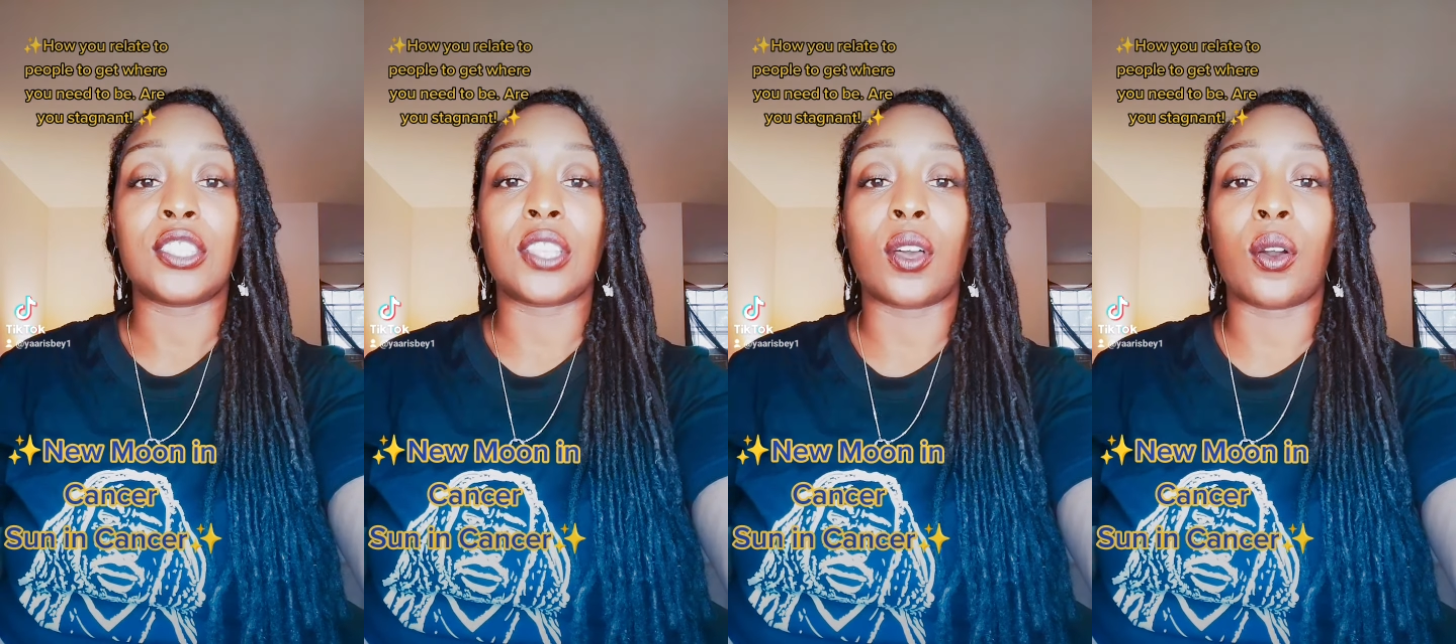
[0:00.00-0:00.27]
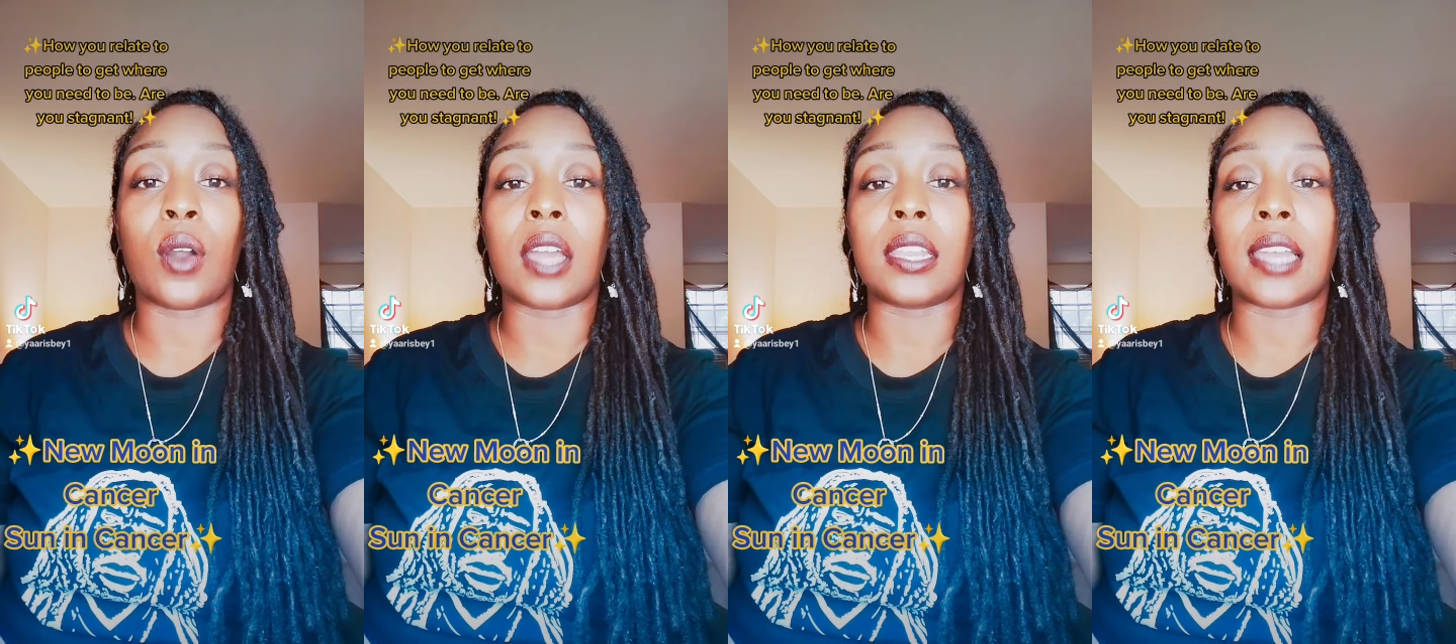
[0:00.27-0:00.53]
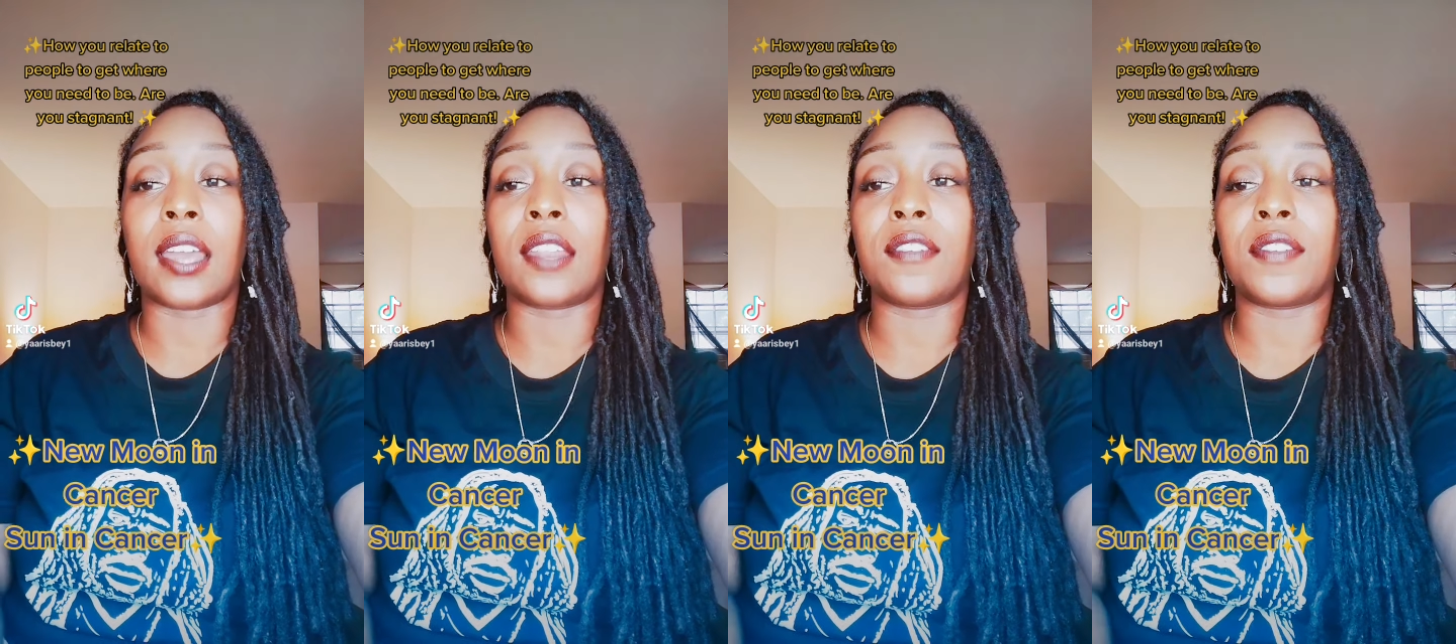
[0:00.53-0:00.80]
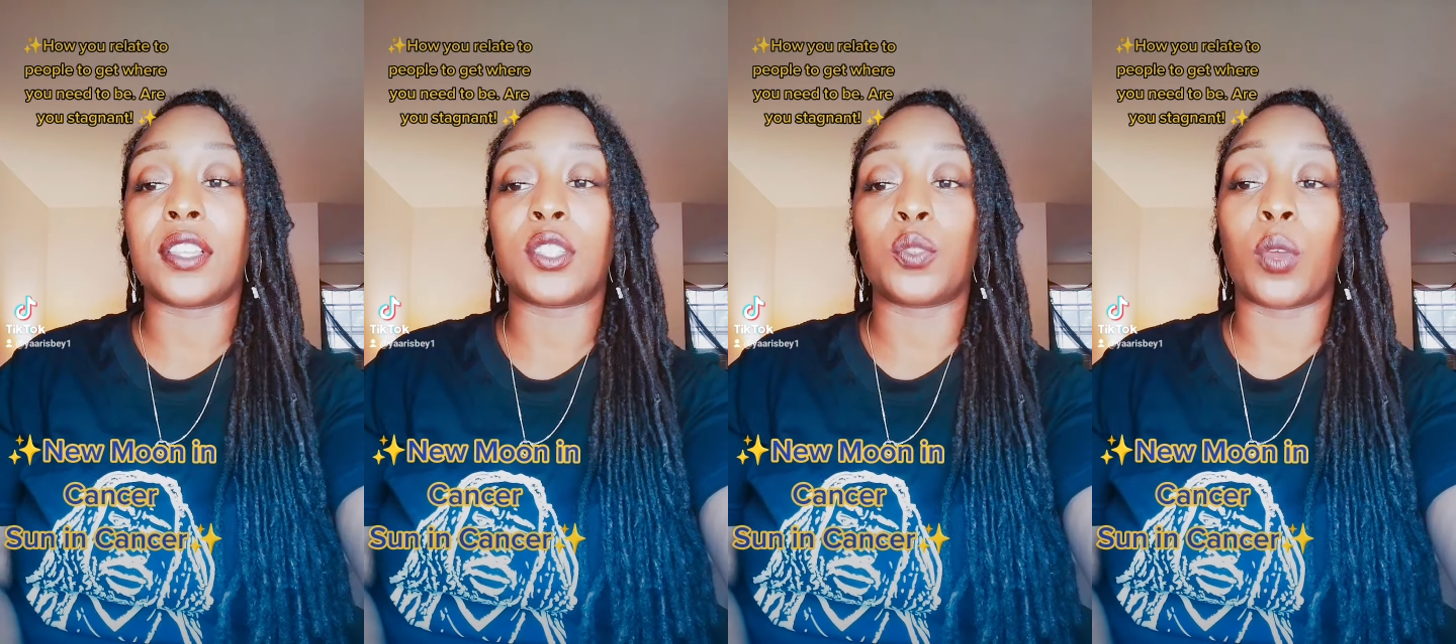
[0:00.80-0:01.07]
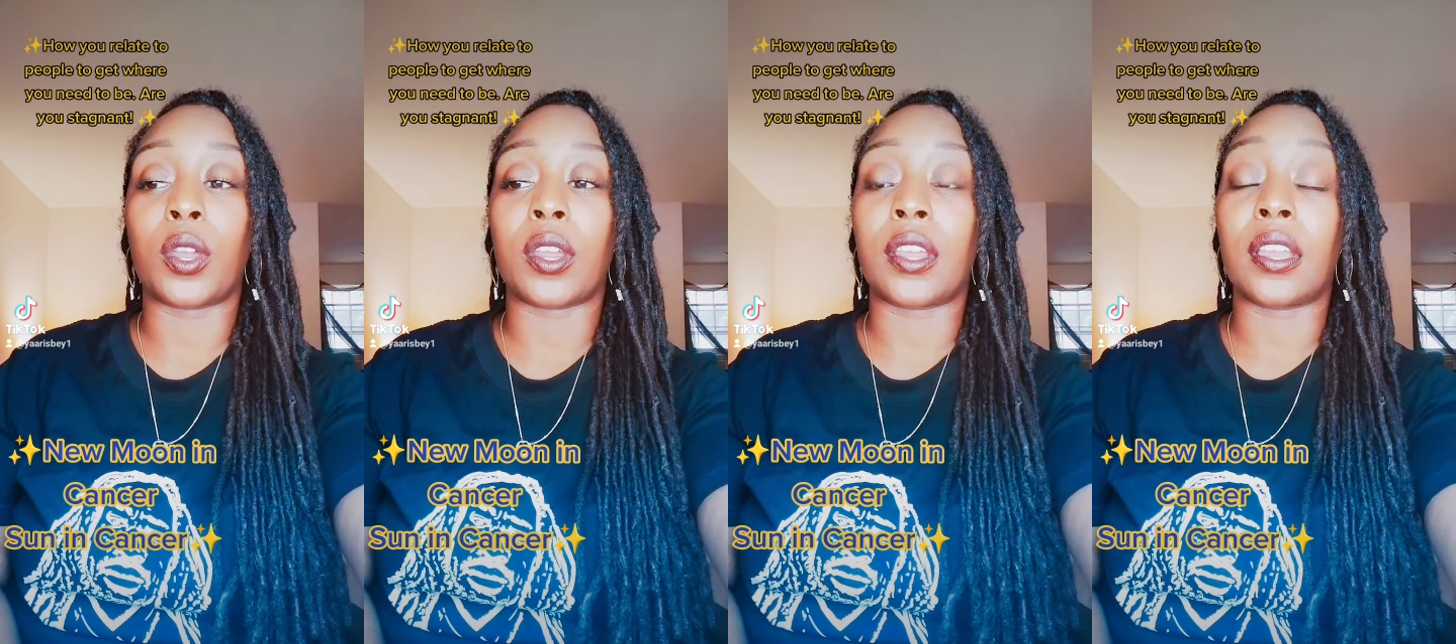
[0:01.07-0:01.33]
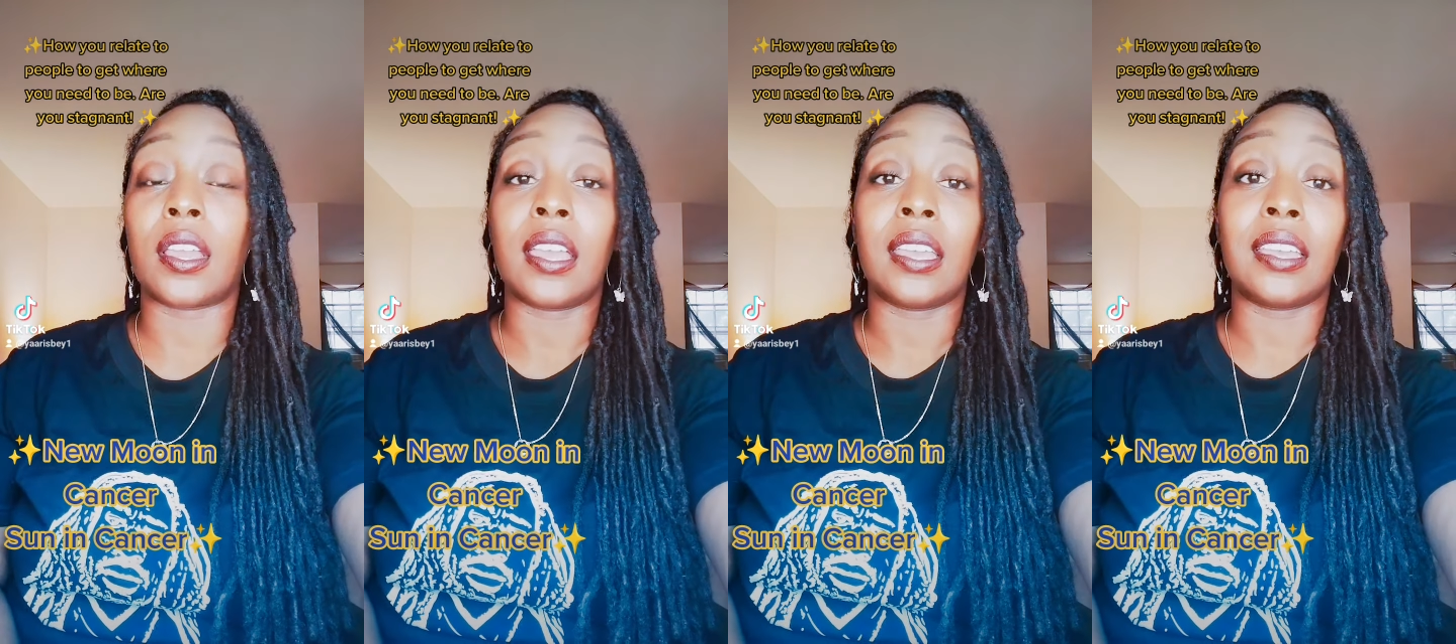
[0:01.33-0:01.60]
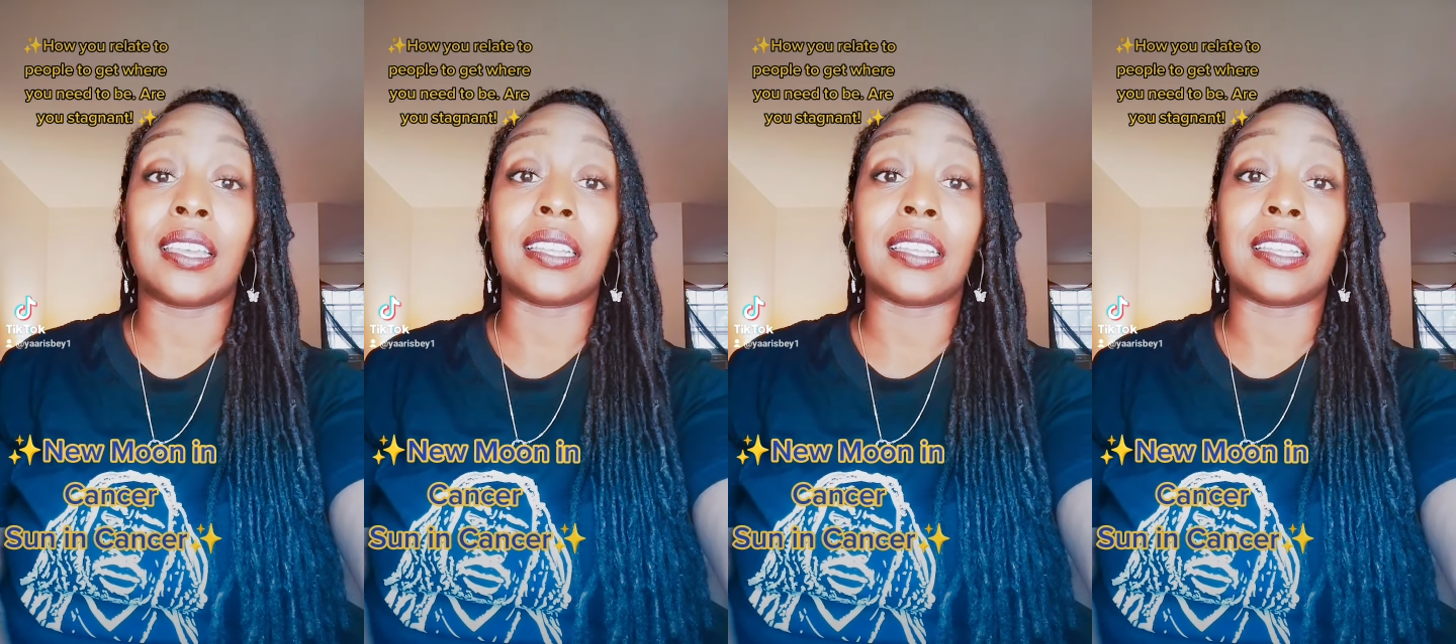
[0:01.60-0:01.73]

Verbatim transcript: So a lot of us were